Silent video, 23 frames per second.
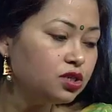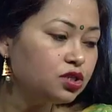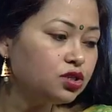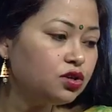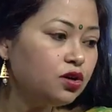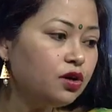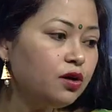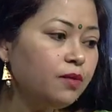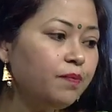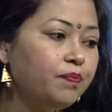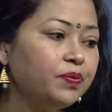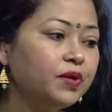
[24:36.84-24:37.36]

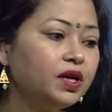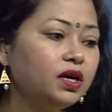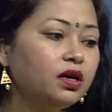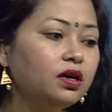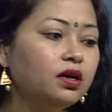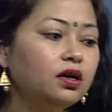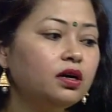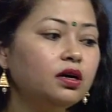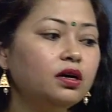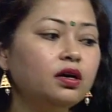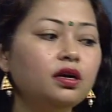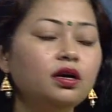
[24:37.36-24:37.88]
So,
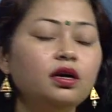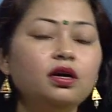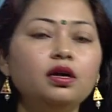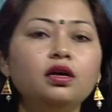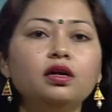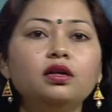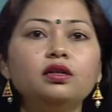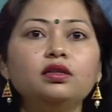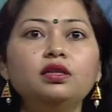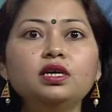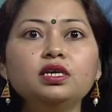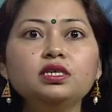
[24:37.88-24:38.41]
uh,
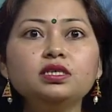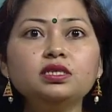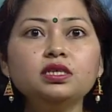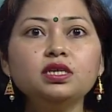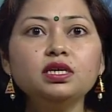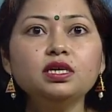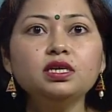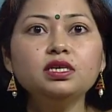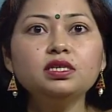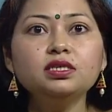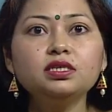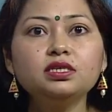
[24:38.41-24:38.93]
this
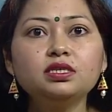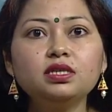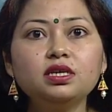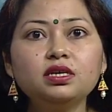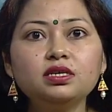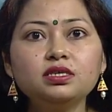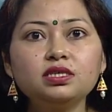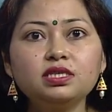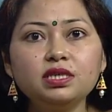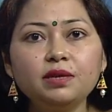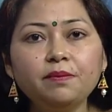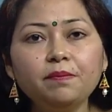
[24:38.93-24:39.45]
is
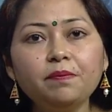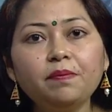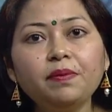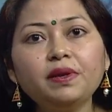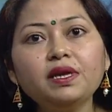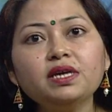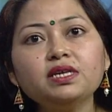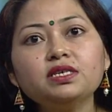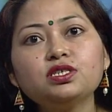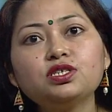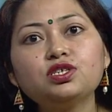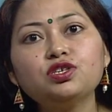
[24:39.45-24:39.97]
the
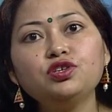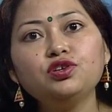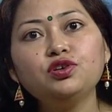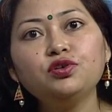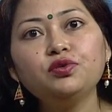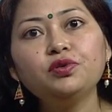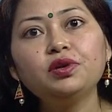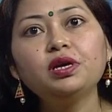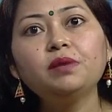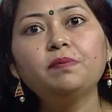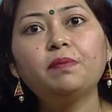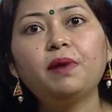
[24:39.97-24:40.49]
simplest
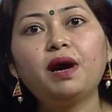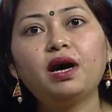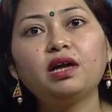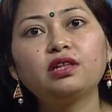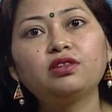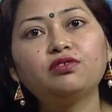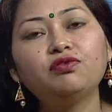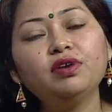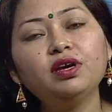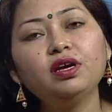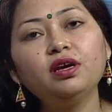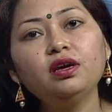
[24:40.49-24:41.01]
neural
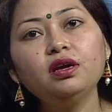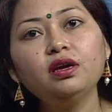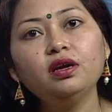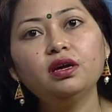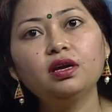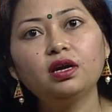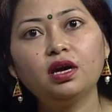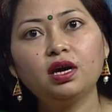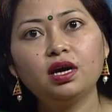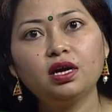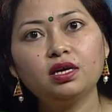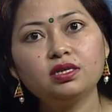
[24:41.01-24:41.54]
pathway
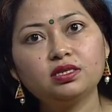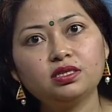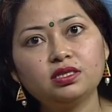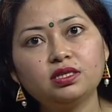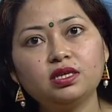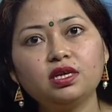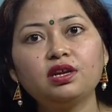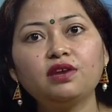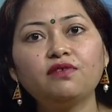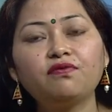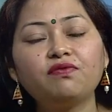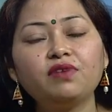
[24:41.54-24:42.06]
as
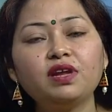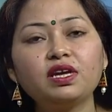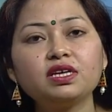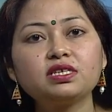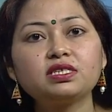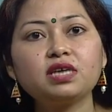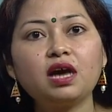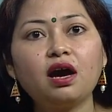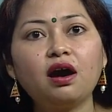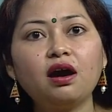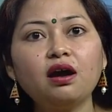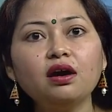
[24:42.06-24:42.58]
the
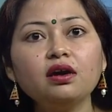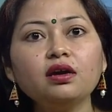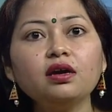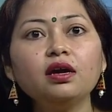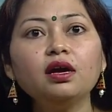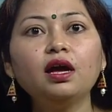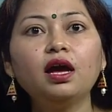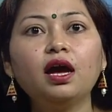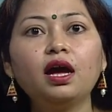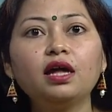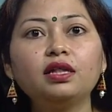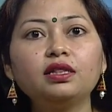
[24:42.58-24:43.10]
reflex arc
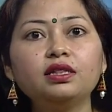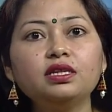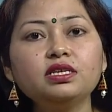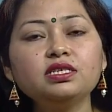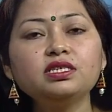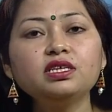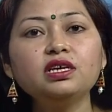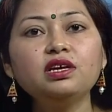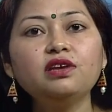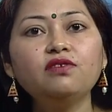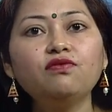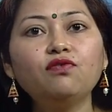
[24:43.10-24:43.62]
and
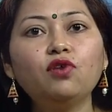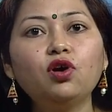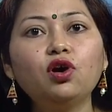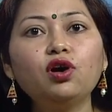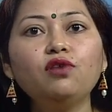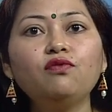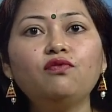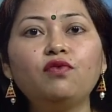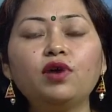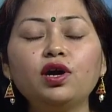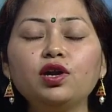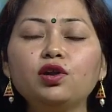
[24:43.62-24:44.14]
this
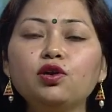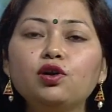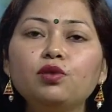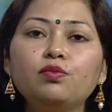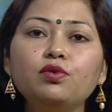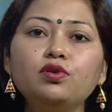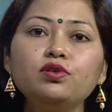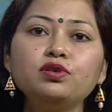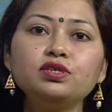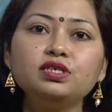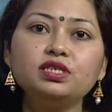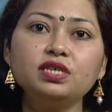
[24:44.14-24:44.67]
involve one or
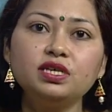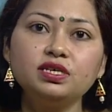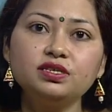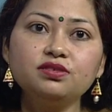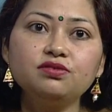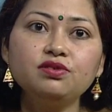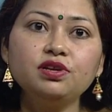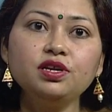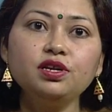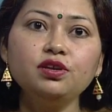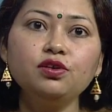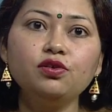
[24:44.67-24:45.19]
more
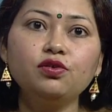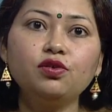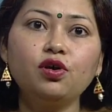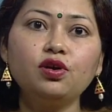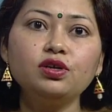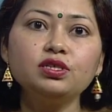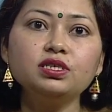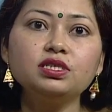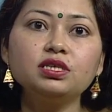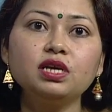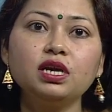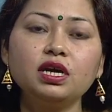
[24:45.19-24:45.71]
sensory
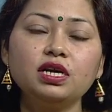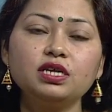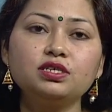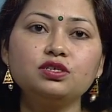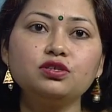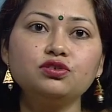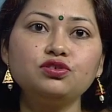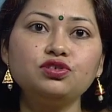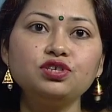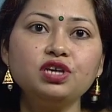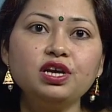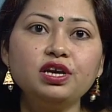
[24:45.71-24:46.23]
neurons
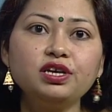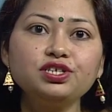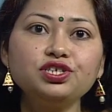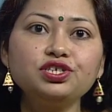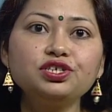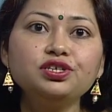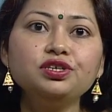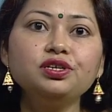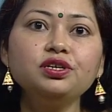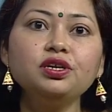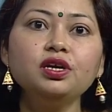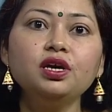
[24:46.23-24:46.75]

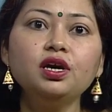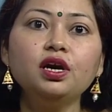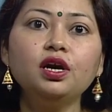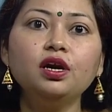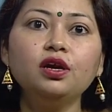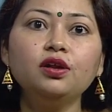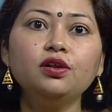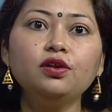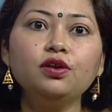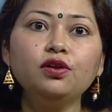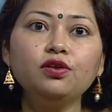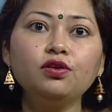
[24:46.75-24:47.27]
association
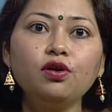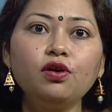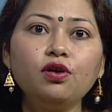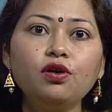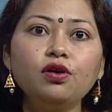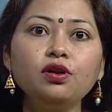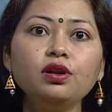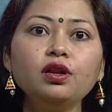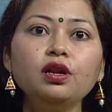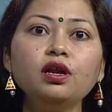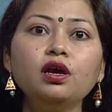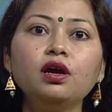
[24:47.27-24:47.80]

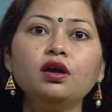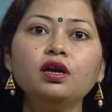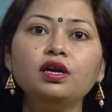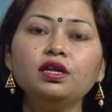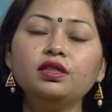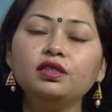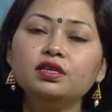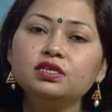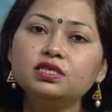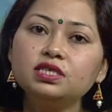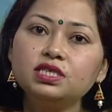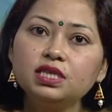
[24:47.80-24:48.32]
neuron
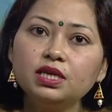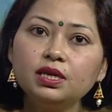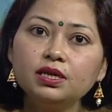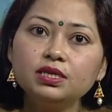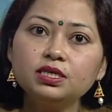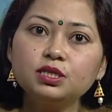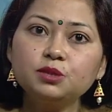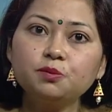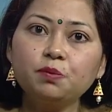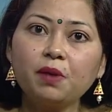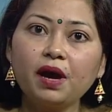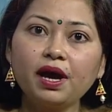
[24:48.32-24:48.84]
in the
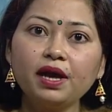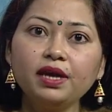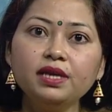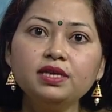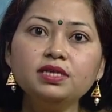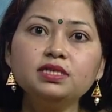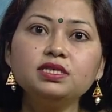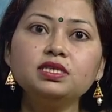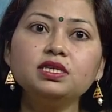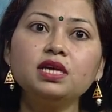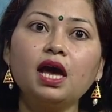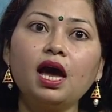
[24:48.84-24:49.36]

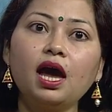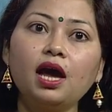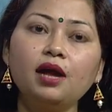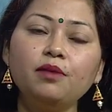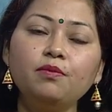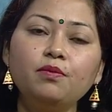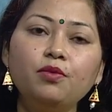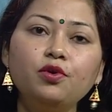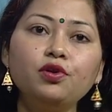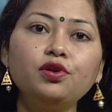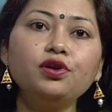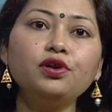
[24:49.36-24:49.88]
spines
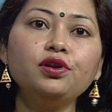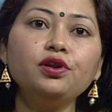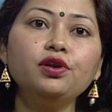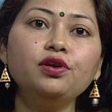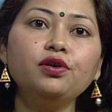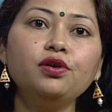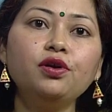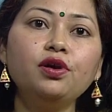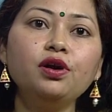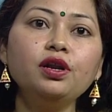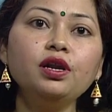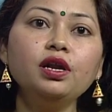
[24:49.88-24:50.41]
and motor
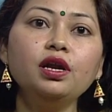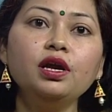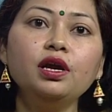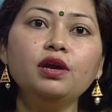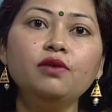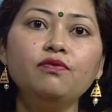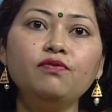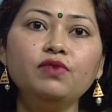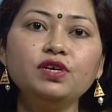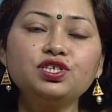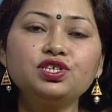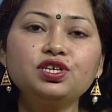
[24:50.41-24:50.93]
neuron
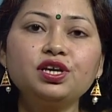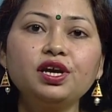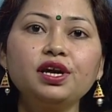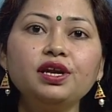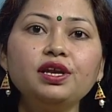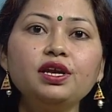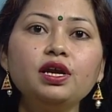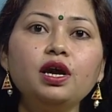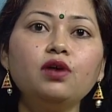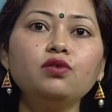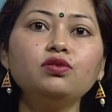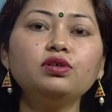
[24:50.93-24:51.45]
which
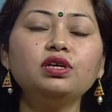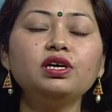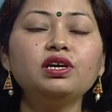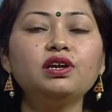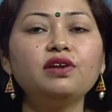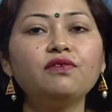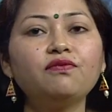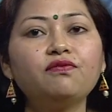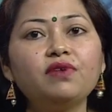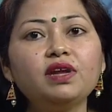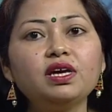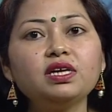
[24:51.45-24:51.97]
carry out the
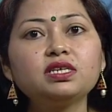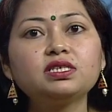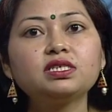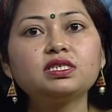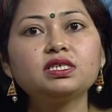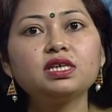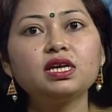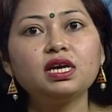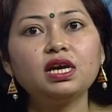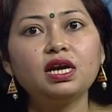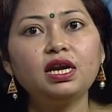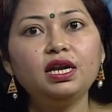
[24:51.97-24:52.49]

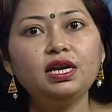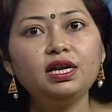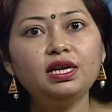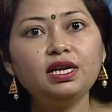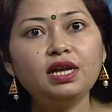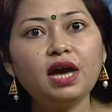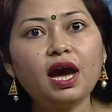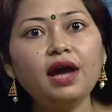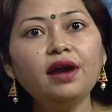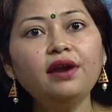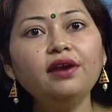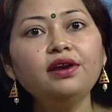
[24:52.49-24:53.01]
reflex
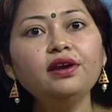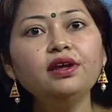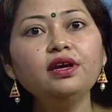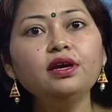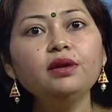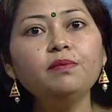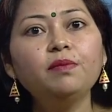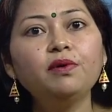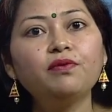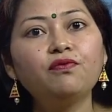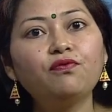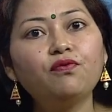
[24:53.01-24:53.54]

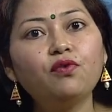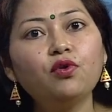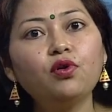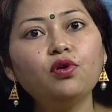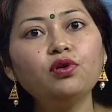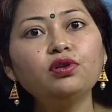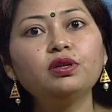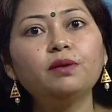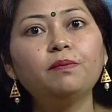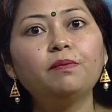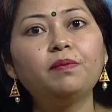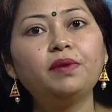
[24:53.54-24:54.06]
entirely
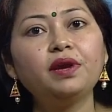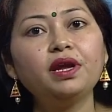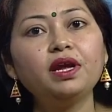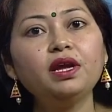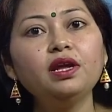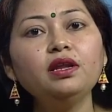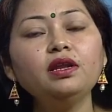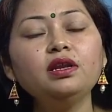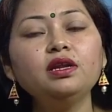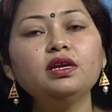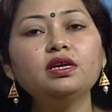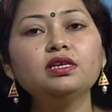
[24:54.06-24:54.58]
before the
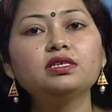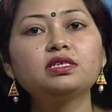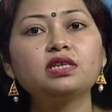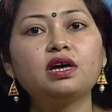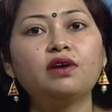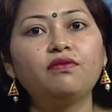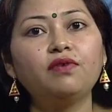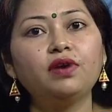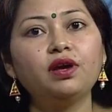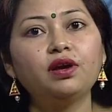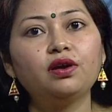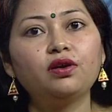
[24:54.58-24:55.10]
brain is
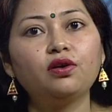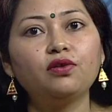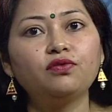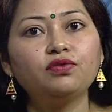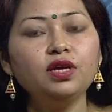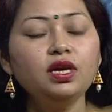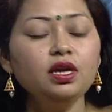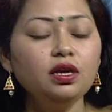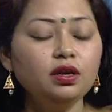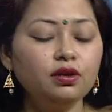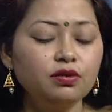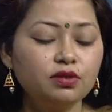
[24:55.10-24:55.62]
aware of
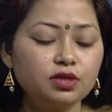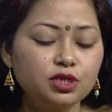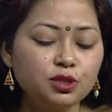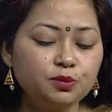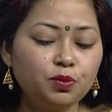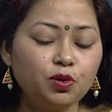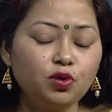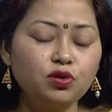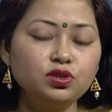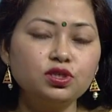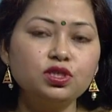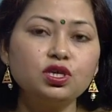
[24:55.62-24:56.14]
the
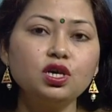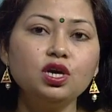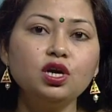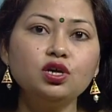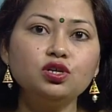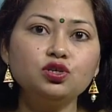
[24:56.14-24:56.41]
response.